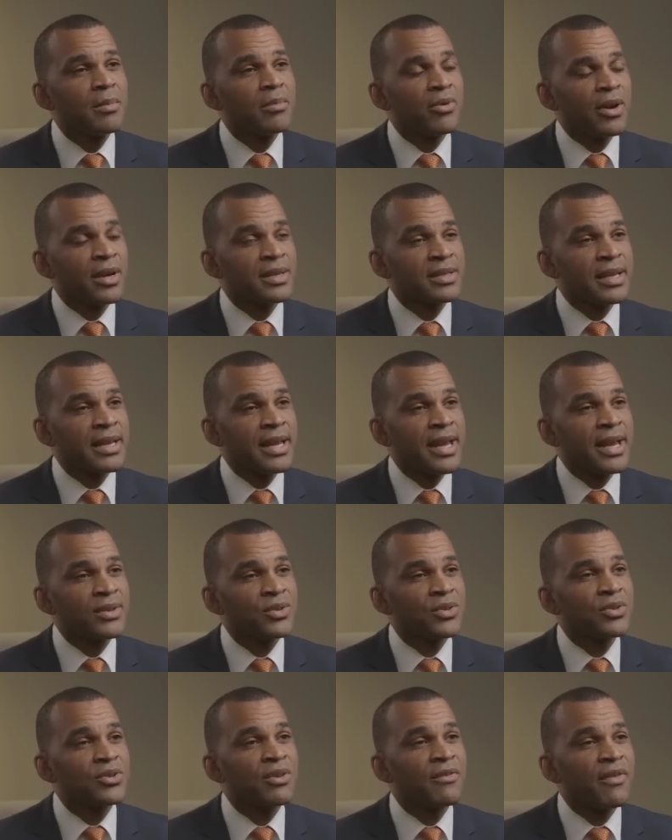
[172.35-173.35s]
prostate
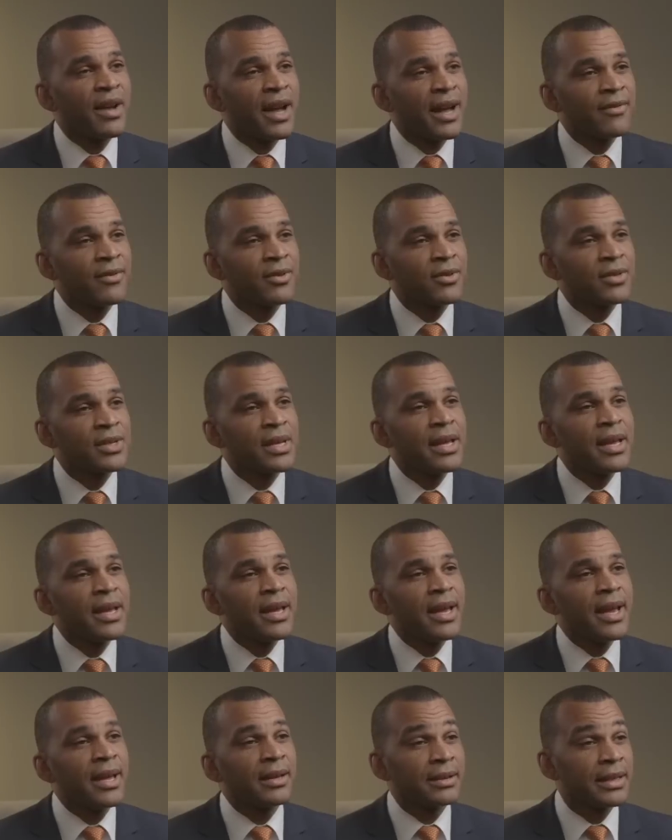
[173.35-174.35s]
cancer survivors,
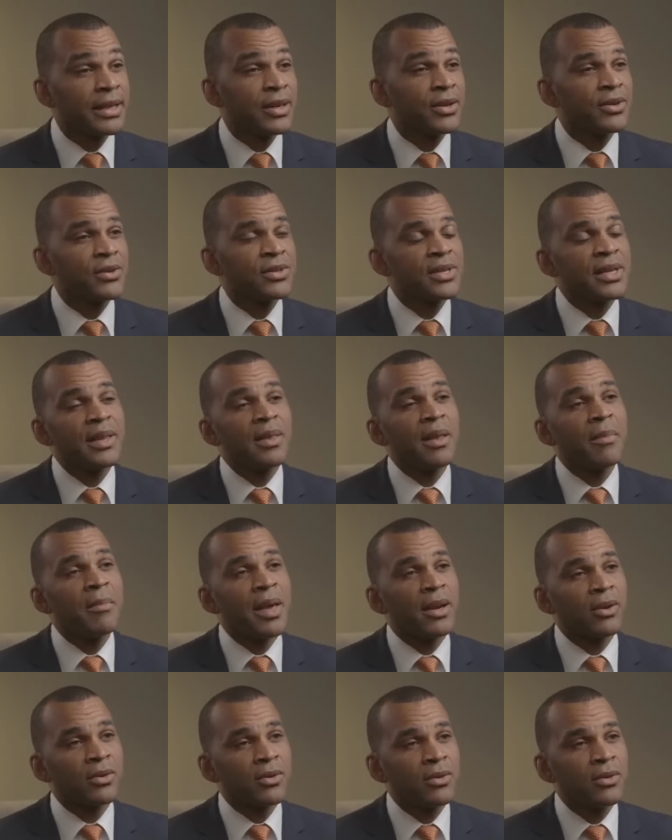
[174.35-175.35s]
and leaders in the
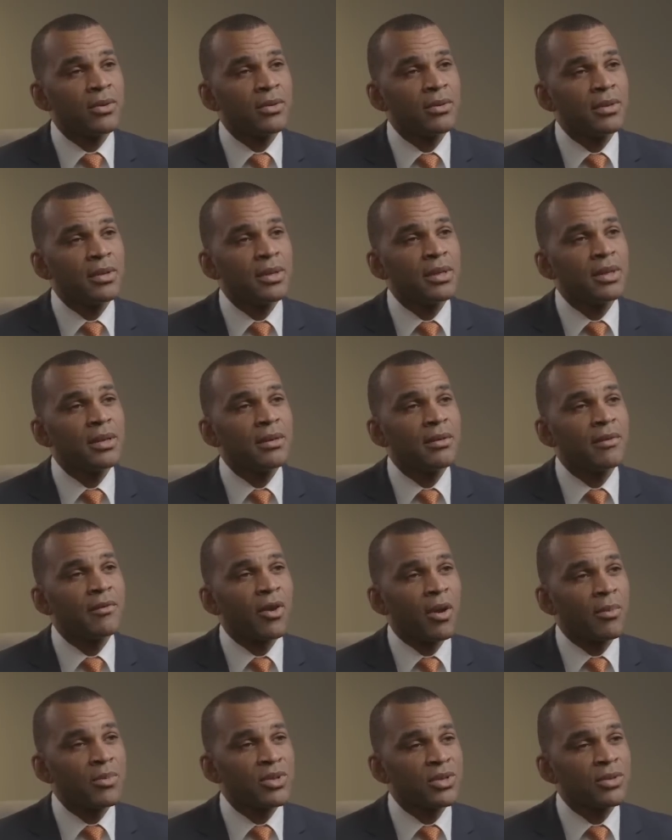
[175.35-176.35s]
medical,
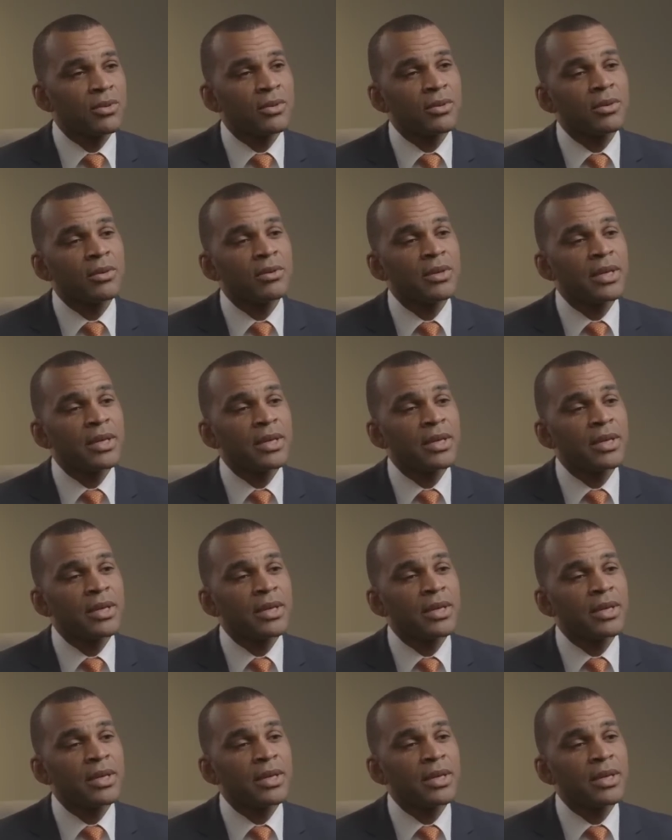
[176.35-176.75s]
pharmaceutical,